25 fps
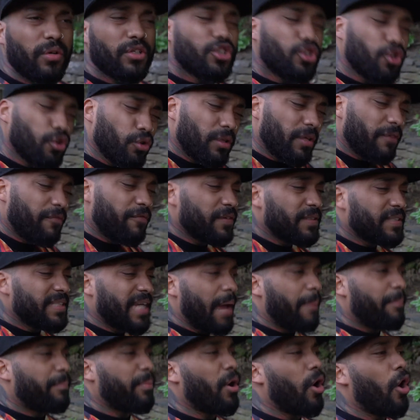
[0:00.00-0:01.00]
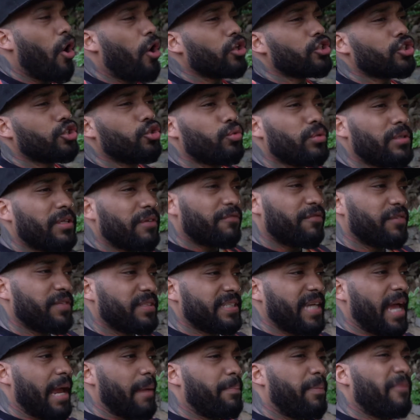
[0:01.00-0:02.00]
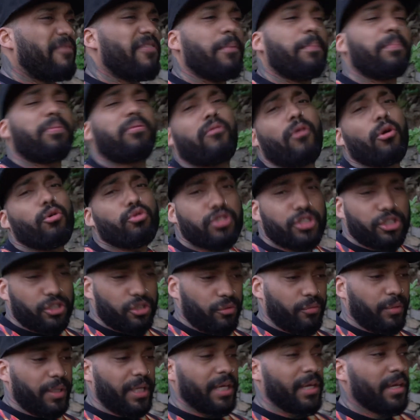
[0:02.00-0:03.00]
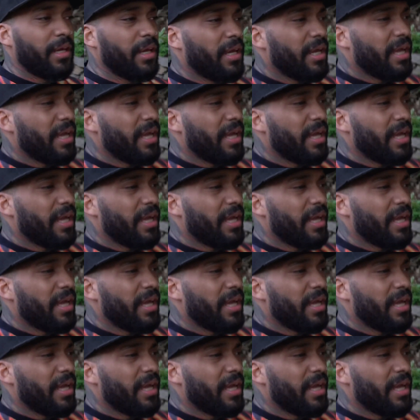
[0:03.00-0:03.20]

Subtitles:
it's two different type of art, two different type of approach to it.